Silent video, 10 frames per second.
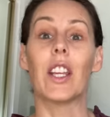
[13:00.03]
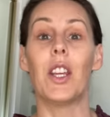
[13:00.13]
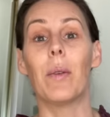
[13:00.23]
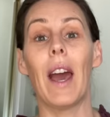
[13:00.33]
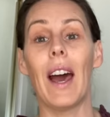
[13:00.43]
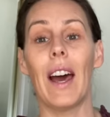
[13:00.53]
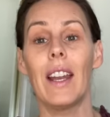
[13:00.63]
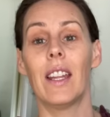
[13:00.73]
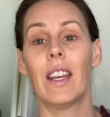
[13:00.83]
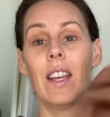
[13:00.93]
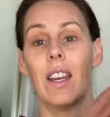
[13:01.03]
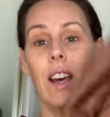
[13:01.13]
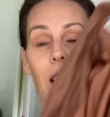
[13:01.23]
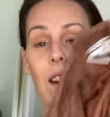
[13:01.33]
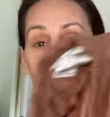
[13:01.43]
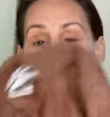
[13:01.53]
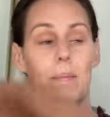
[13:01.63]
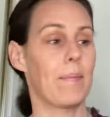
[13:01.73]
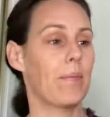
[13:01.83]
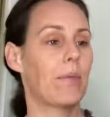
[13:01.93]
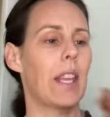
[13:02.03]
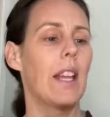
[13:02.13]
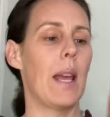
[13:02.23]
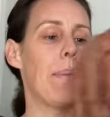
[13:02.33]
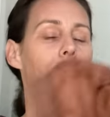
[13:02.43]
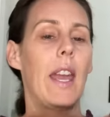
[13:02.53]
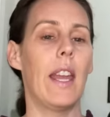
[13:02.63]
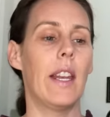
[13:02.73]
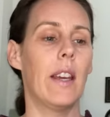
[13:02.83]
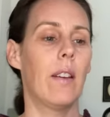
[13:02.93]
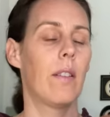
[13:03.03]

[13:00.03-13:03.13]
a cute hat. Um, and I paid